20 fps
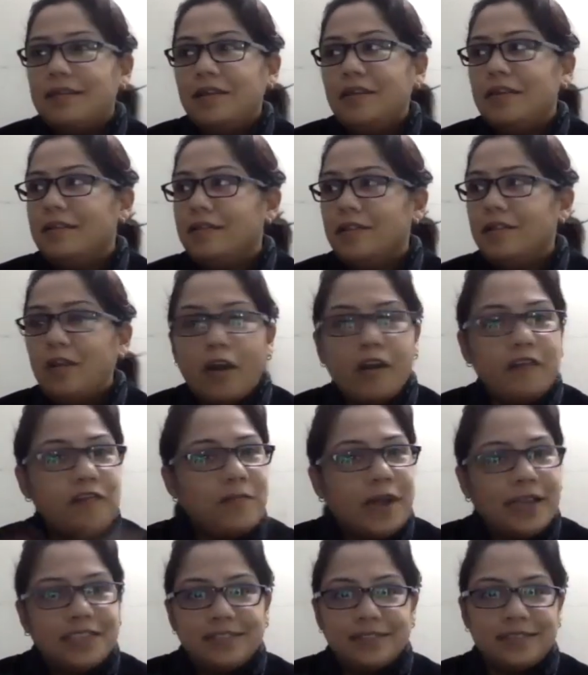a lot of
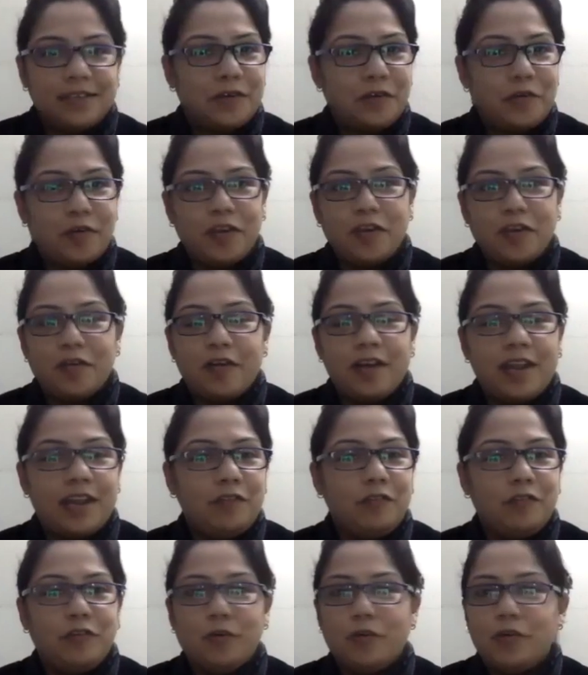matches are going on and
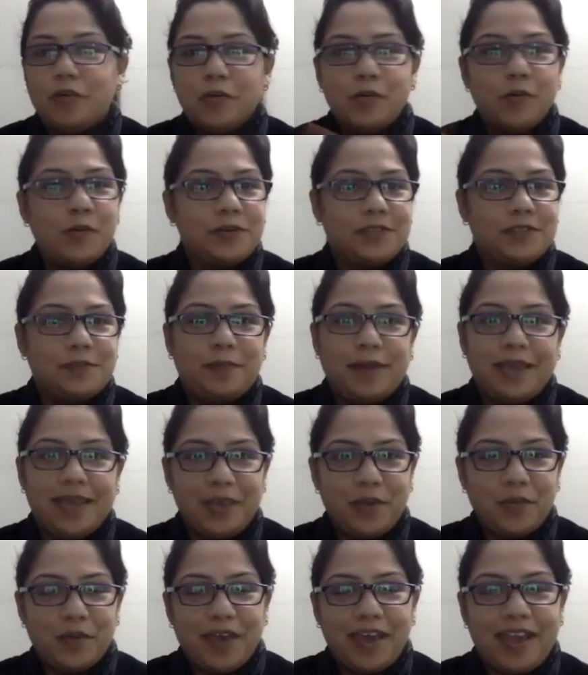you don't know who is
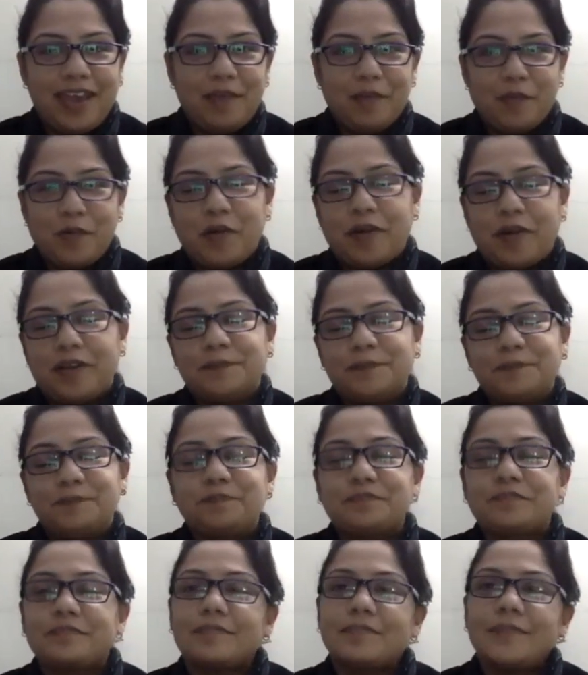playing where, what.
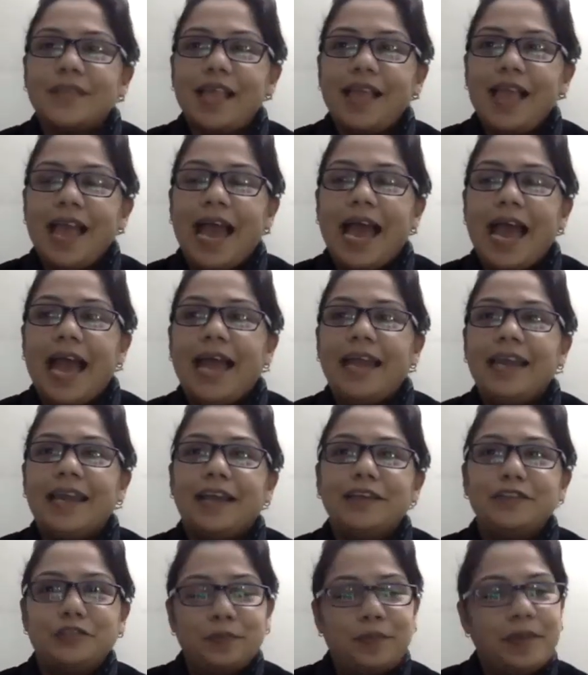And I
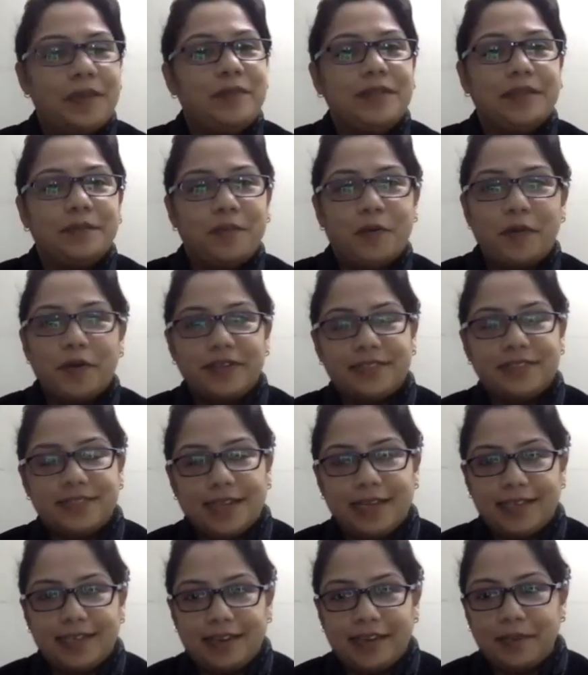used to play with the boys
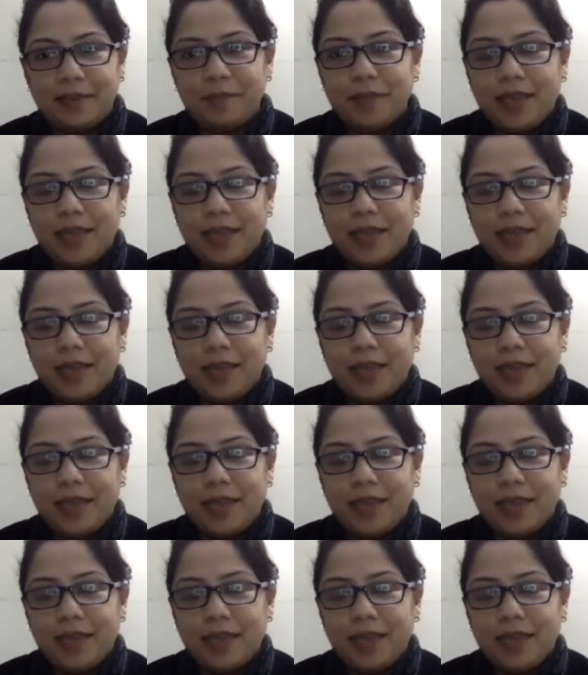that time.